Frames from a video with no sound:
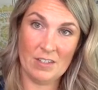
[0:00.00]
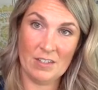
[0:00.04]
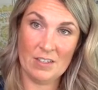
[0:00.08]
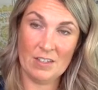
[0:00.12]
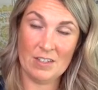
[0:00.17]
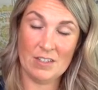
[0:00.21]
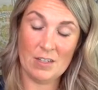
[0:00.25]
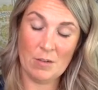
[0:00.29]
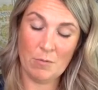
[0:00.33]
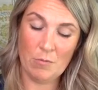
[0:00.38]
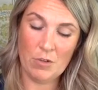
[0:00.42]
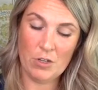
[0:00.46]

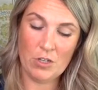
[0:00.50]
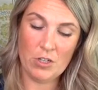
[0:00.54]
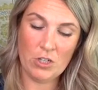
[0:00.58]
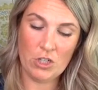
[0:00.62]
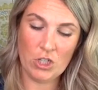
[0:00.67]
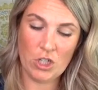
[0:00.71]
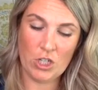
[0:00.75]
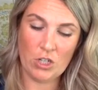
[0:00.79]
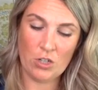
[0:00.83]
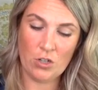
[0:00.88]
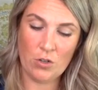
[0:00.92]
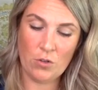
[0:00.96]
someone
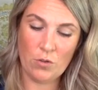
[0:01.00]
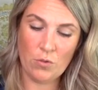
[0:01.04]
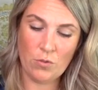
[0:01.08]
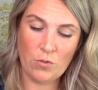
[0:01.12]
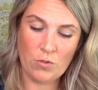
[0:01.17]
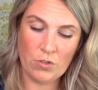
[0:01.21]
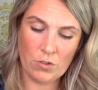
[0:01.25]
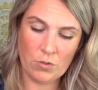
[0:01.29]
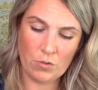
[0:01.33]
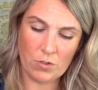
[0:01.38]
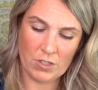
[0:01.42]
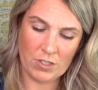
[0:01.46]
she knows,
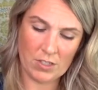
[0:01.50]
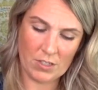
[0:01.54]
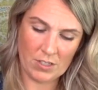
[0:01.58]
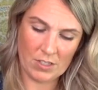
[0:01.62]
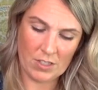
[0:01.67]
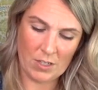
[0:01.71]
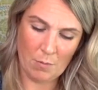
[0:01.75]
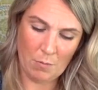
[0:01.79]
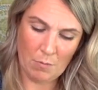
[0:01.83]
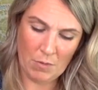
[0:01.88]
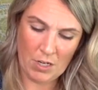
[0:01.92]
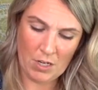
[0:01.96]
or is it
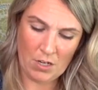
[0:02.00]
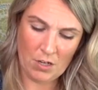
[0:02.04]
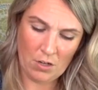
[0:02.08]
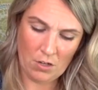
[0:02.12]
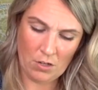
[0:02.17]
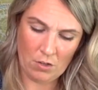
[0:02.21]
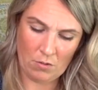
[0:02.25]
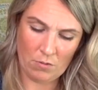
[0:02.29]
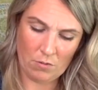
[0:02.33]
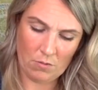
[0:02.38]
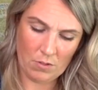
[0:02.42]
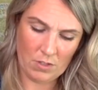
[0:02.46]
somebody
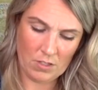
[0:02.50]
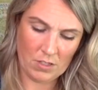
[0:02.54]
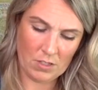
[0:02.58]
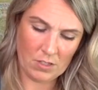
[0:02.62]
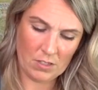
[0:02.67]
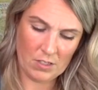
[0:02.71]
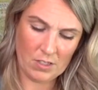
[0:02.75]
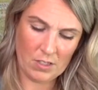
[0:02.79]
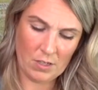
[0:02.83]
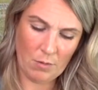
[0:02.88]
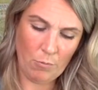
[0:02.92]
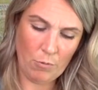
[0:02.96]
new? Is it
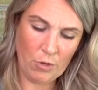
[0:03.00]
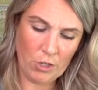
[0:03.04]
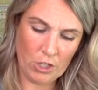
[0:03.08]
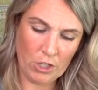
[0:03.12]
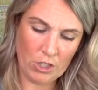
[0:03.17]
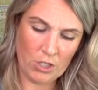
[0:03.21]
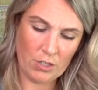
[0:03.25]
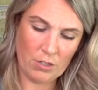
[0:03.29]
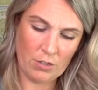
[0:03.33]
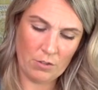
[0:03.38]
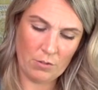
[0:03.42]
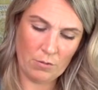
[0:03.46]
someone
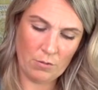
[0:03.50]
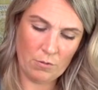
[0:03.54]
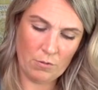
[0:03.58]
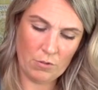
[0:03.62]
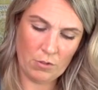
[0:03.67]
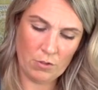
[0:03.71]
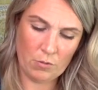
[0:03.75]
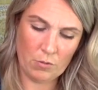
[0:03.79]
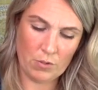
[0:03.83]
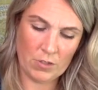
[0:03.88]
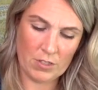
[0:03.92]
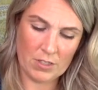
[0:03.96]
she knows,
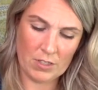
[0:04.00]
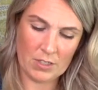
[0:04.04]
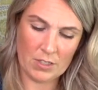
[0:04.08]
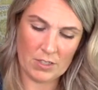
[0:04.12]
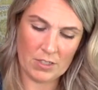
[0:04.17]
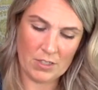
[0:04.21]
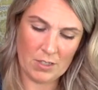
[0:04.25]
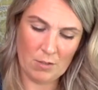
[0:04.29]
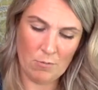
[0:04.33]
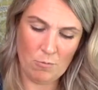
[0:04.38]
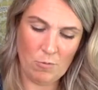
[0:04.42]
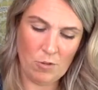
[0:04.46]
or is it
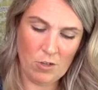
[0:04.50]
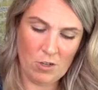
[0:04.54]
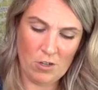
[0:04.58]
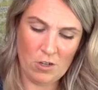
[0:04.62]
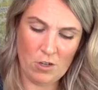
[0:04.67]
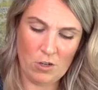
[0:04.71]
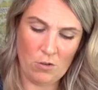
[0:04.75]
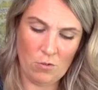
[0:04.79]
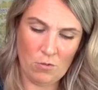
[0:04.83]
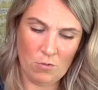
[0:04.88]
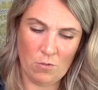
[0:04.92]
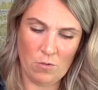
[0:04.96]
someone
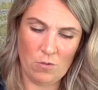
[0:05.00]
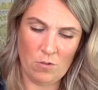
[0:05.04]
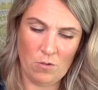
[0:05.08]
new?